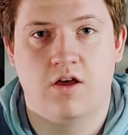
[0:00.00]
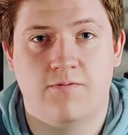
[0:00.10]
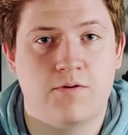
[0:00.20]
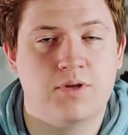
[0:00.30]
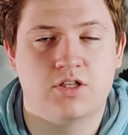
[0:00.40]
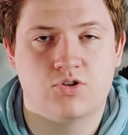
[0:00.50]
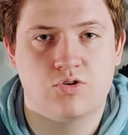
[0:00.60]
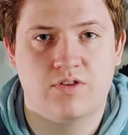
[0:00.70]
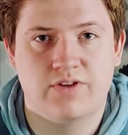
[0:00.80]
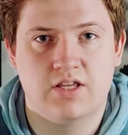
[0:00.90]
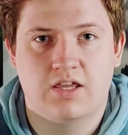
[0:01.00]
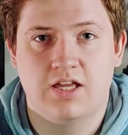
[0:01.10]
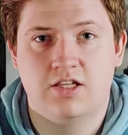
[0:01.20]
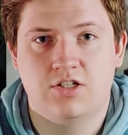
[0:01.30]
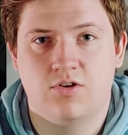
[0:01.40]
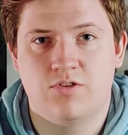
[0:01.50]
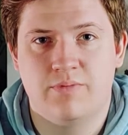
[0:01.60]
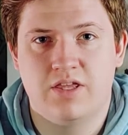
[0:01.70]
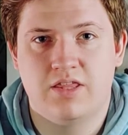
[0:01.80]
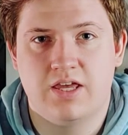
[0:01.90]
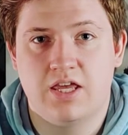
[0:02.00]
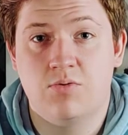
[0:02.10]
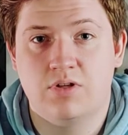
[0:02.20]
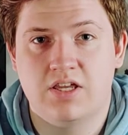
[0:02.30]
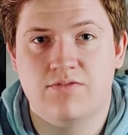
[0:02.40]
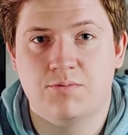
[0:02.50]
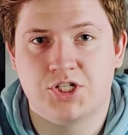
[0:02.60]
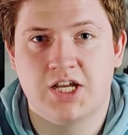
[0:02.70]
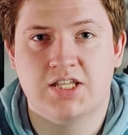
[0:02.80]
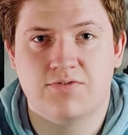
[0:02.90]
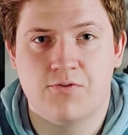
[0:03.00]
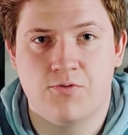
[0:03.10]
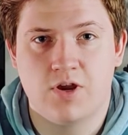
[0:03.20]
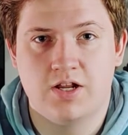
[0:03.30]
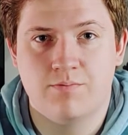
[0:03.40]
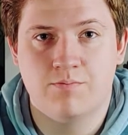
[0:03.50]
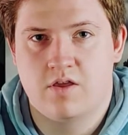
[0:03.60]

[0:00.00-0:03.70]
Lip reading: Affirming the truth of it, Kelly told the men that he would give them a chance for freedom.